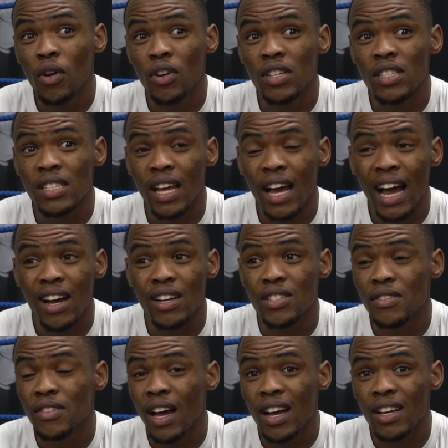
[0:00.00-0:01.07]
because I
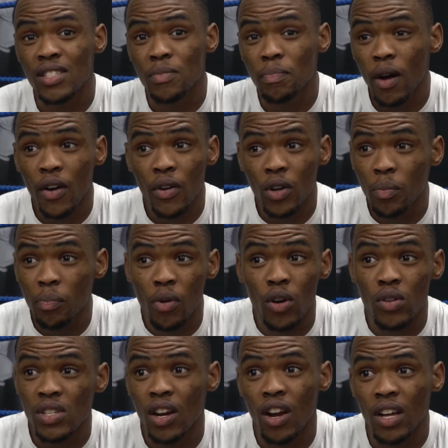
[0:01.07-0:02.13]
was sparring with
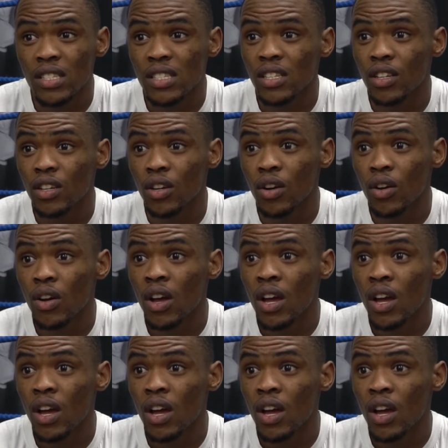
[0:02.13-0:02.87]
pros a lot, you know.